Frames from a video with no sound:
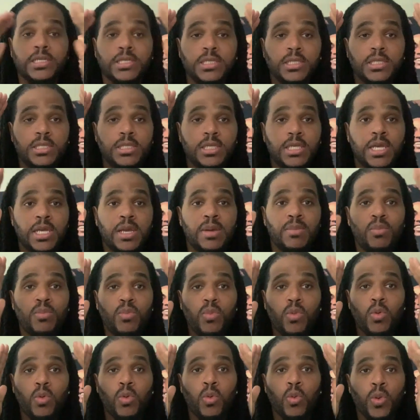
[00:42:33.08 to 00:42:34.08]
At the
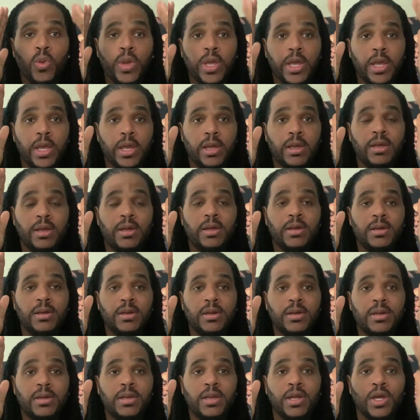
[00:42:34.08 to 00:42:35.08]
same way
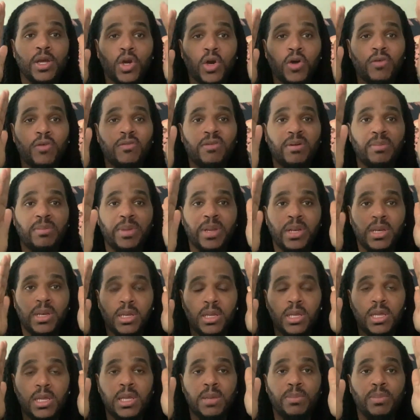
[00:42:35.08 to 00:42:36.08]
the
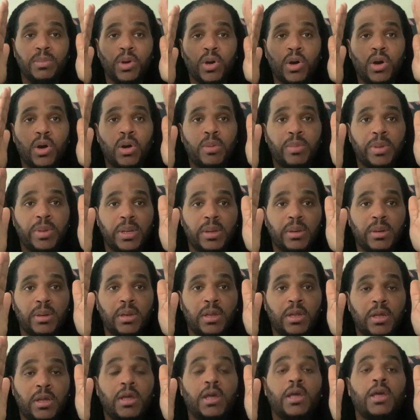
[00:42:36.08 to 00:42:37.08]
government keep coming.
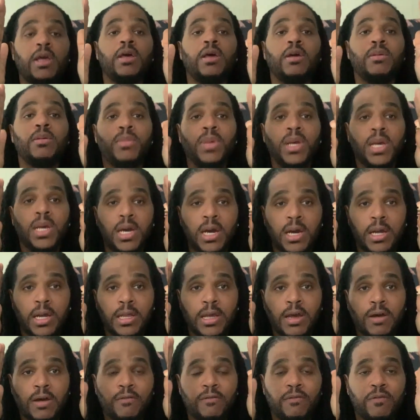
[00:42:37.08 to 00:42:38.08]

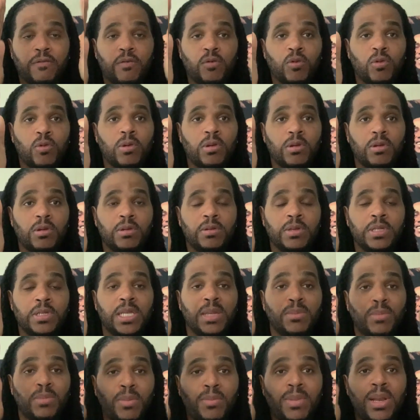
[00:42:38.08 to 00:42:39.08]
Because you're a fool.
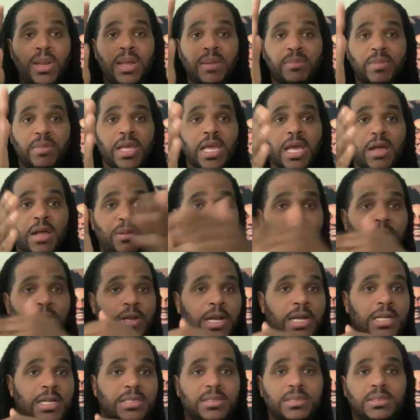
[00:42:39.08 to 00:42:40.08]
You think me blame the girl
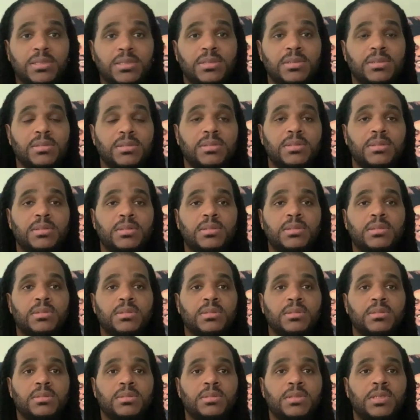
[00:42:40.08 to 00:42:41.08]
already that?
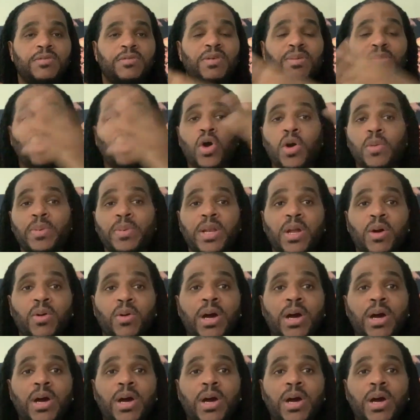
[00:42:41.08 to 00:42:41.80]
If you buck